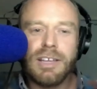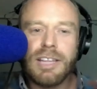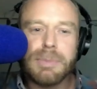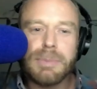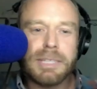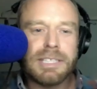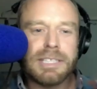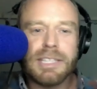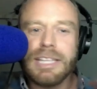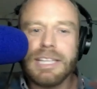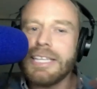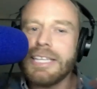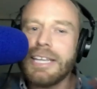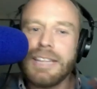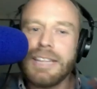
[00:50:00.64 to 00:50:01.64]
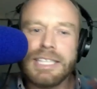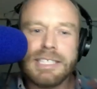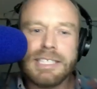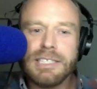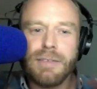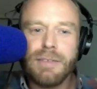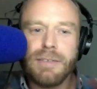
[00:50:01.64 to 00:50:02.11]
speak to the dead? Can they
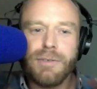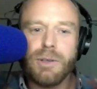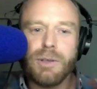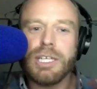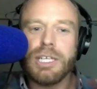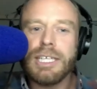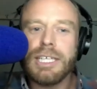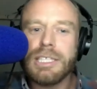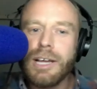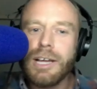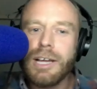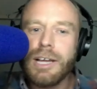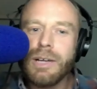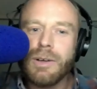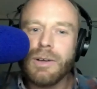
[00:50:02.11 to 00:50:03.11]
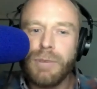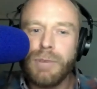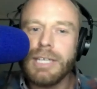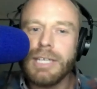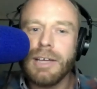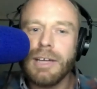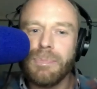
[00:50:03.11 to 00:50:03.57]
see into the future? It's like, I'm
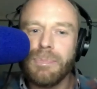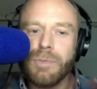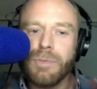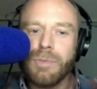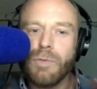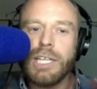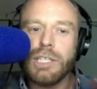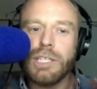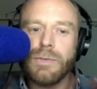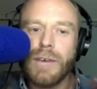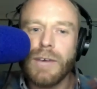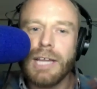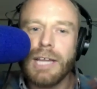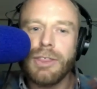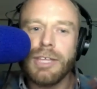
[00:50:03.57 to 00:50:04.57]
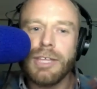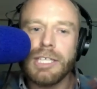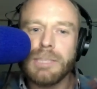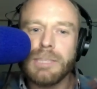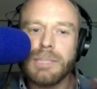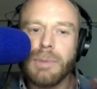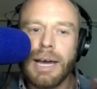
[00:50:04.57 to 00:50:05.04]
reading Religion for
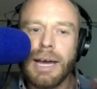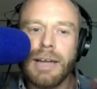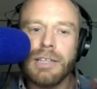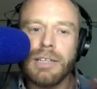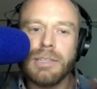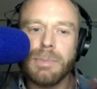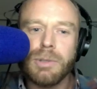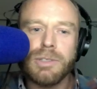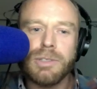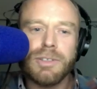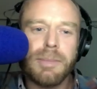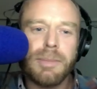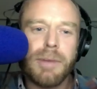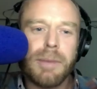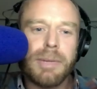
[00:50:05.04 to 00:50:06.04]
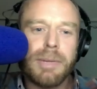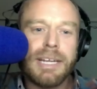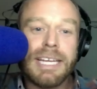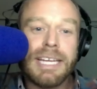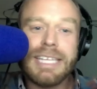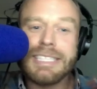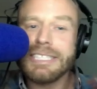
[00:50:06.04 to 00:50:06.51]
Atheists by Alan de Botton at the moment,
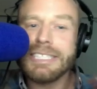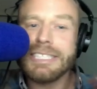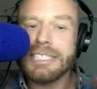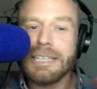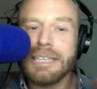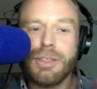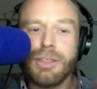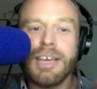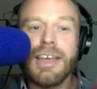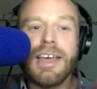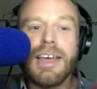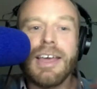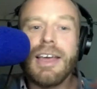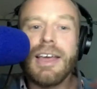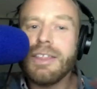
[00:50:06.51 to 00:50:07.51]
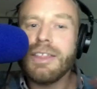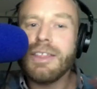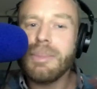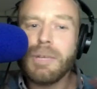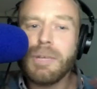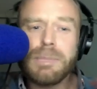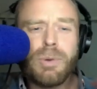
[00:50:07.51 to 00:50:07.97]
and he says the same thing.
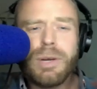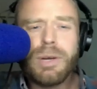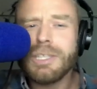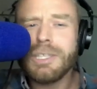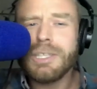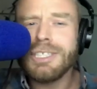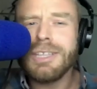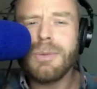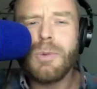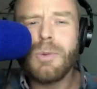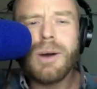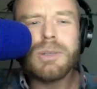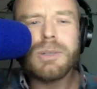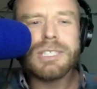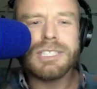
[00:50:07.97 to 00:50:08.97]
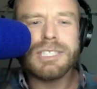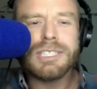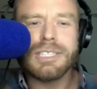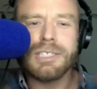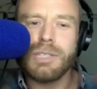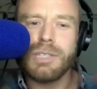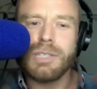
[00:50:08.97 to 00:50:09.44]
The most boring question in the world is,
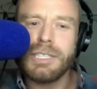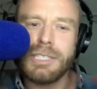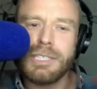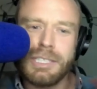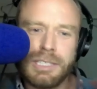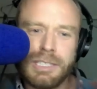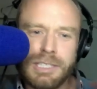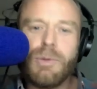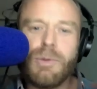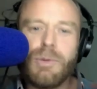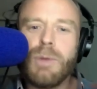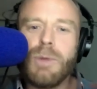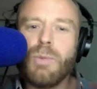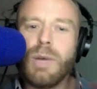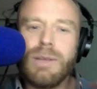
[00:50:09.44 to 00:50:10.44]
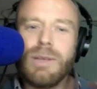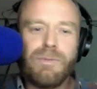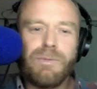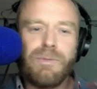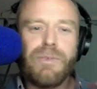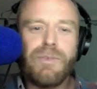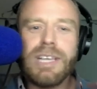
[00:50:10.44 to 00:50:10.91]
does God exist? Like, we
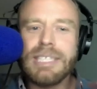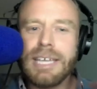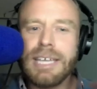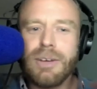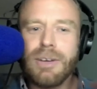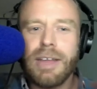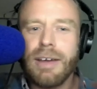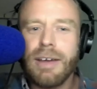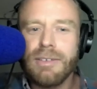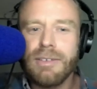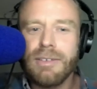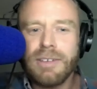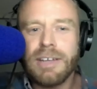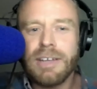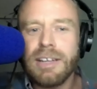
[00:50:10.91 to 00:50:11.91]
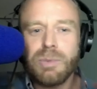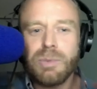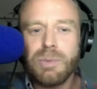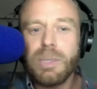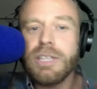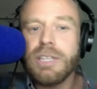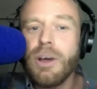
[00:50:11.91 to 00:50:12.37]
fixate on that, and
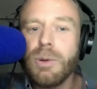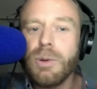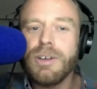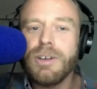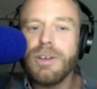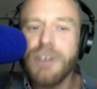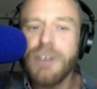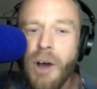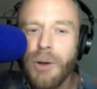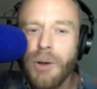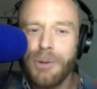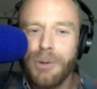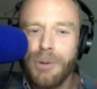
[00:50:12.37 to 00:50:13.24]
we don't know.